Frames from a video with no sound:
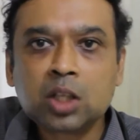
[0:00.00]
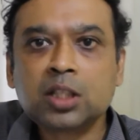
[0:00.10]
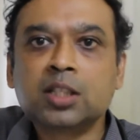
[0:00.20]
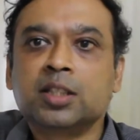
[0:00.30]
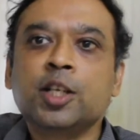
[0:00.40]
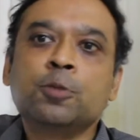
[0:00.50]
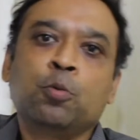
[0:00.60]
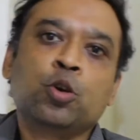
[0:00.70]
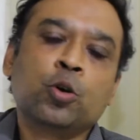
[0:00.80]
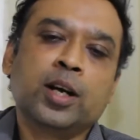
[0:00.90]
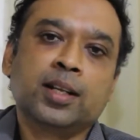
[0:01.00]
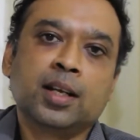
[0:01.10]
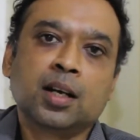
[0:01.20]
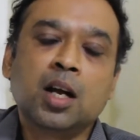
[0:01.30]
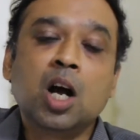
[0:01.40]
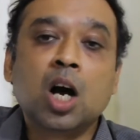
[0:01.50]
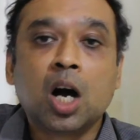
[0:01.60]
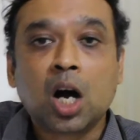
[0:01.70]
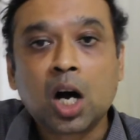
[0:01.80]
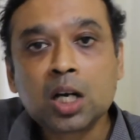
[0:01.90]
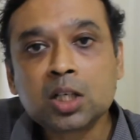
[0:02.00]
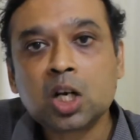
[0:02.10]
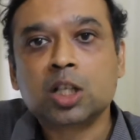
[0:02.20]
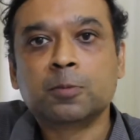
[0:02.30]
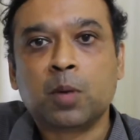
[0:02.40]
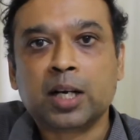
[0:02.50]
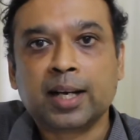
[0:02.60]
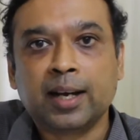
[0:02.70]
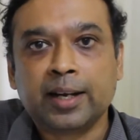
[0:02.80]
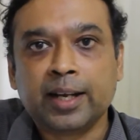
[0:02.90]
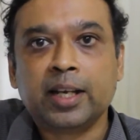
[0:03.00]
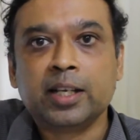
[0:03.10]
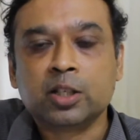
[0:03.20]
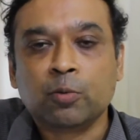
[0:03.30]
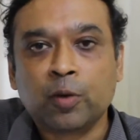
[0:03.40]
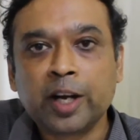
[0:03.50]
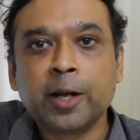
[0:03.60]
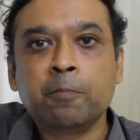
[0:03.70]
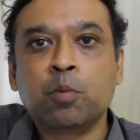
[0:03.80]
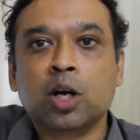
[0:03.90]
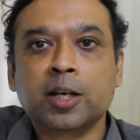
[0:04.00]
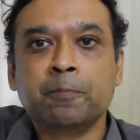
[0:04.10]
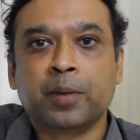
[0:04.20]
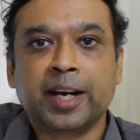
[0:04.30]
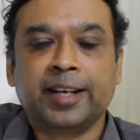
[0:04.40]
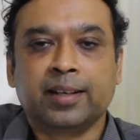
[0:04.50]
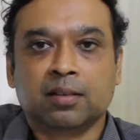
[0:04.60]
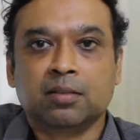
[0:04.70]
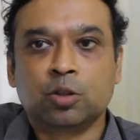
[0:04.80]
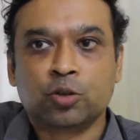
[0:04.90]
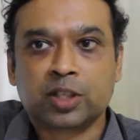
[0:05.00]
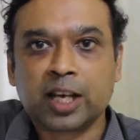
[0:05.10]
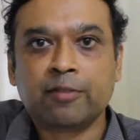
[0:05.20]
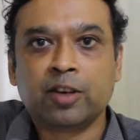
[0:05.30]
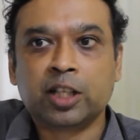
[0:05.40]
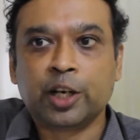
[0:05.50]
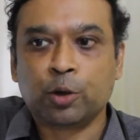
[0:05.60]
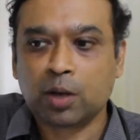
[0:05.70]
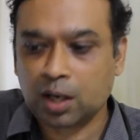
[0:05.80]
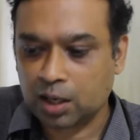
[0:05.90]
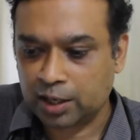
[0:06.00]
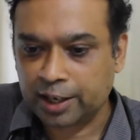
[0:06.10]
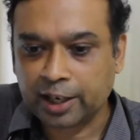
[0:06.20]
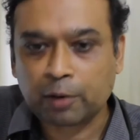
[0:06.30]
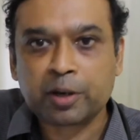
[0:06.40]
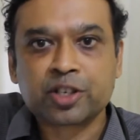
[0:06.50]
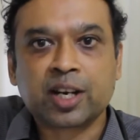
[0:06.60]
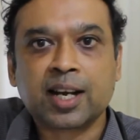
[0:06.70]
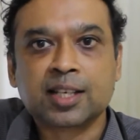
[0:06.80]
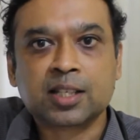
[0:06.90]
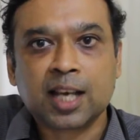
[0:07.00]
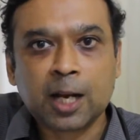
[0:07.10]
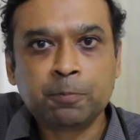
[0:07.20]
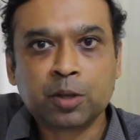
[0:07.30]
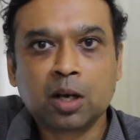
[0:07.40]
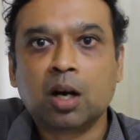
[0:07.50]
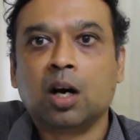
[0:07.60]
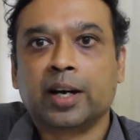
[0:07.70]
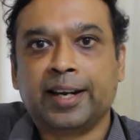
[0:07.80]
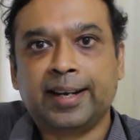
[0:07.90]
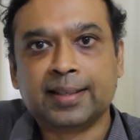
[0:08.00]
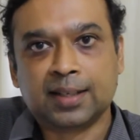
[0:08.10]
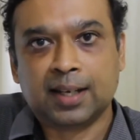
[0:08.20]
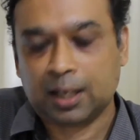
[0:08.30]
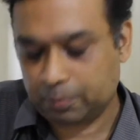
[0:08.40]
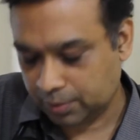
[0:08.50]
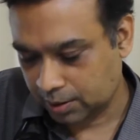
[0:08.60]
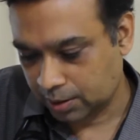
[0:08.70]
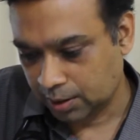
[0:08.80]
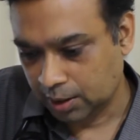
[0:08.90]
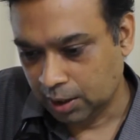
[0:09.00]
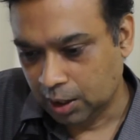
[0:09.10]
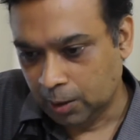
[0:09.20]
So all these things put together, all-cause mortality is a very important predictor to say whether your intervention has helped or it doesn't help.